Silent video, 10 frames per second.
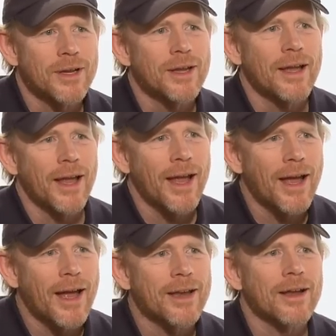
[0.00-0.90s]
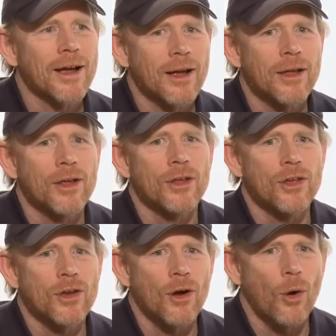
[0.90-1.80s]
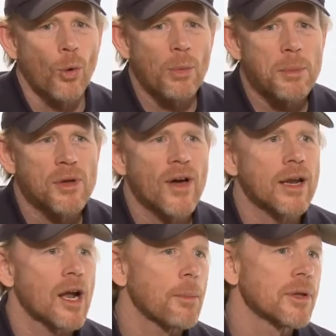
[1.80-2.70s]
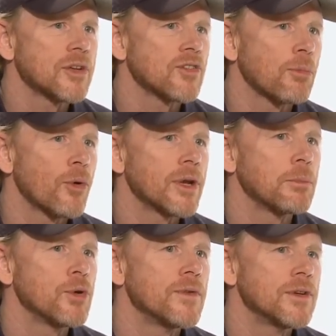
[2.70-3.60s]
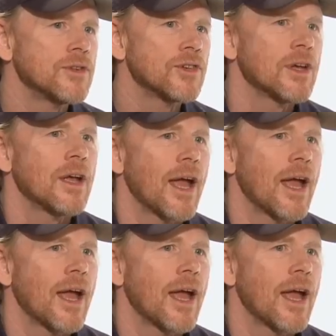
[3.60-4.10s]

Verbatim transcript: Yeah. And uh, you know, maybe you've had a couple of disappointing movies,